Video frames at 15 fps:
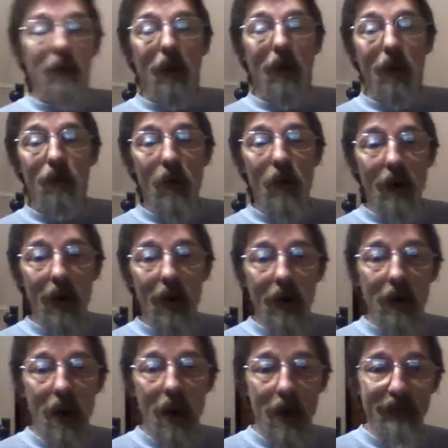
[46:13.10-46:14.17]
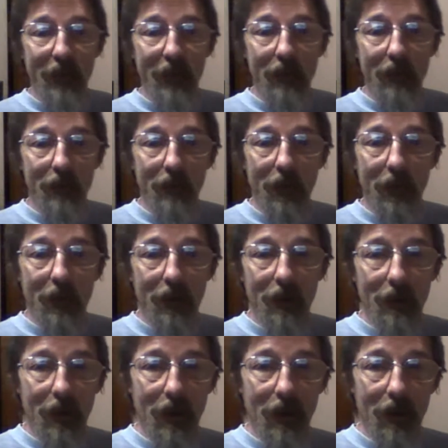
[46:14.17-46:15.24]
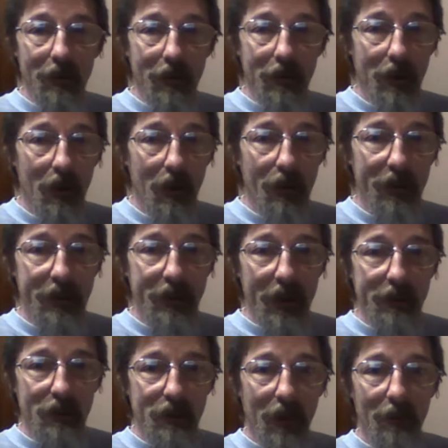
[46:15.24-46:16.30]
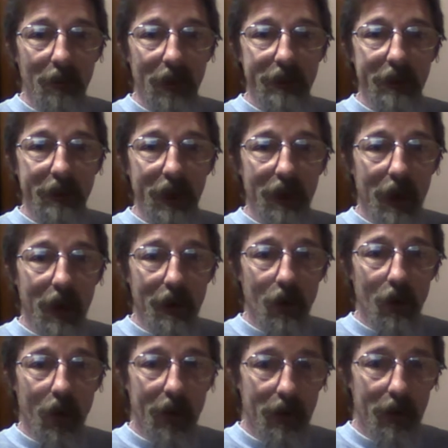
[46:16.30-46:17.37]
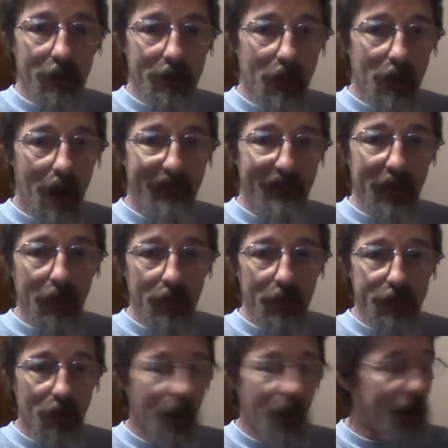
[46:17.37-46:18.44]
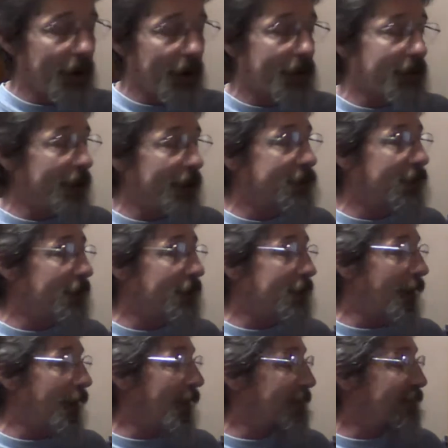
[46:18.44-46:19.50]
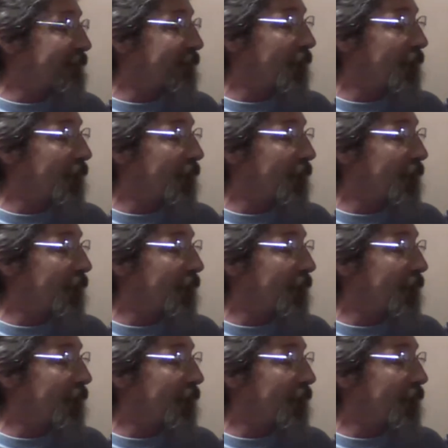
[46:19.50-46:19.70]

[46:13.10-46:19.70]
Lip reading: running out of coffee, and you know the desk gremlins get kind of weird when the coffee goes away and things start to happen for